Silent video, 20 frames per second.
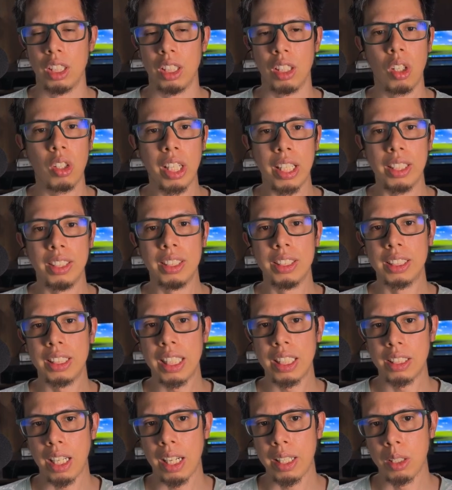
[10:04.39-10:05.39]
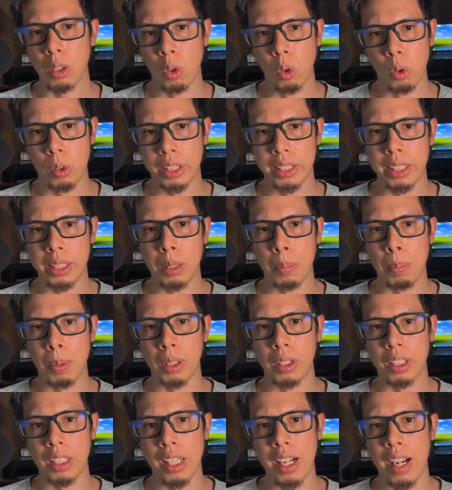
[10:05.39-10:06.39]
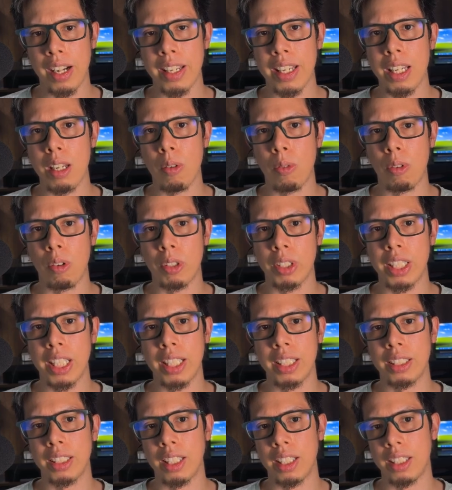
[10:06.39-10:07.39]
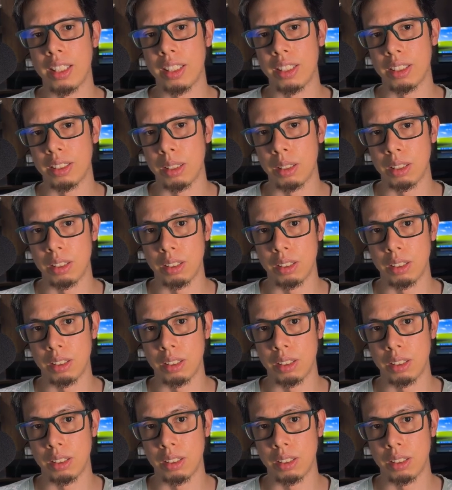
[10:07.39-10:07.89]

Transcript: Okay, in this case, I already deployed an Neo4j